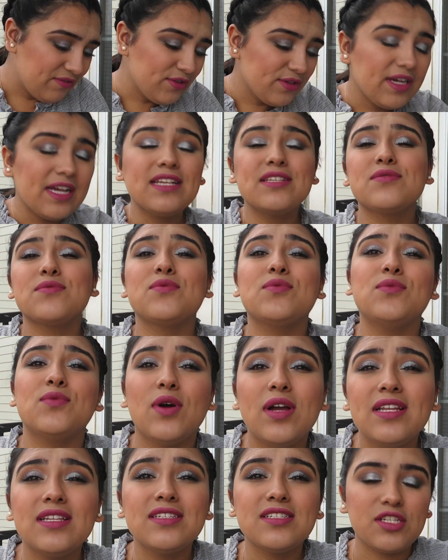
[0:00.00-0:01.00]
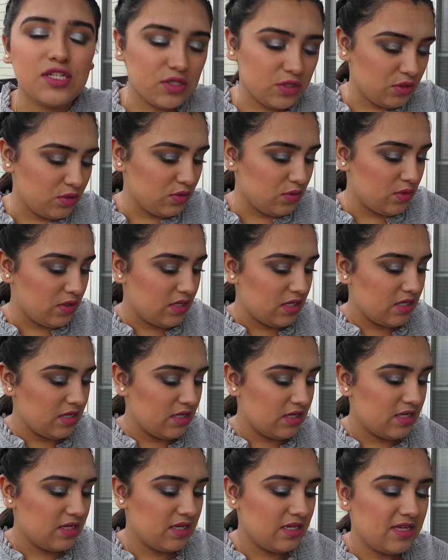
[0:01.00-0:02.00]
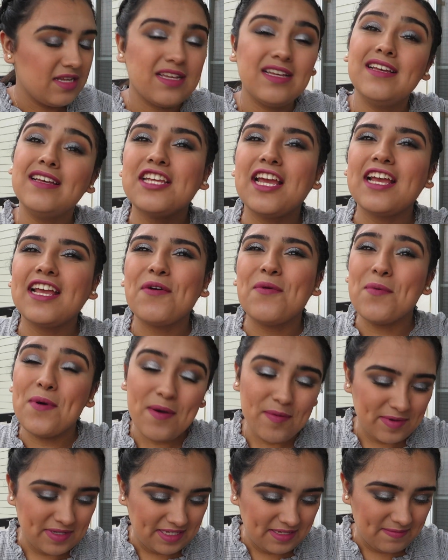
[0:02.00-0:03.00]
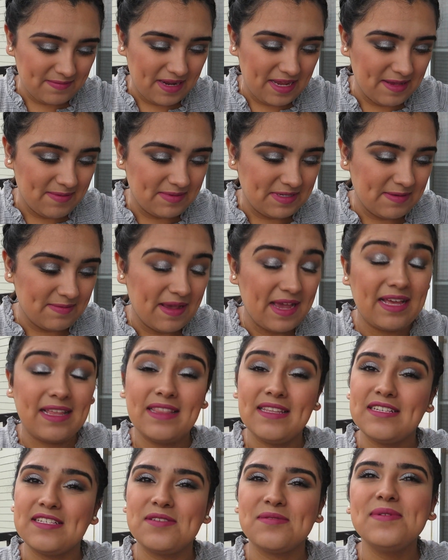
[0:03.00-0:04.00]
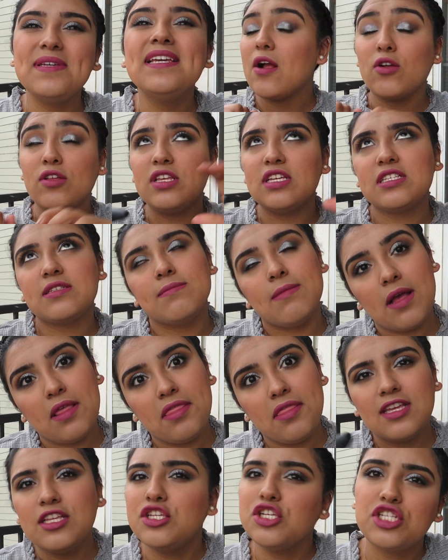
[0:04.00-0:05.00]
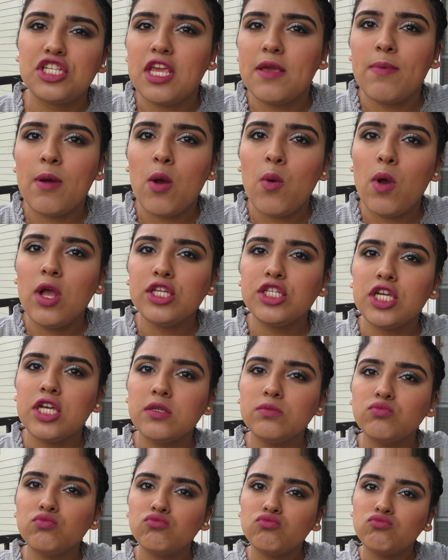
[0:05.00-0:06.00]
If you guys want to check what was in my Ipsy bag this week or this month, then just keep on watching.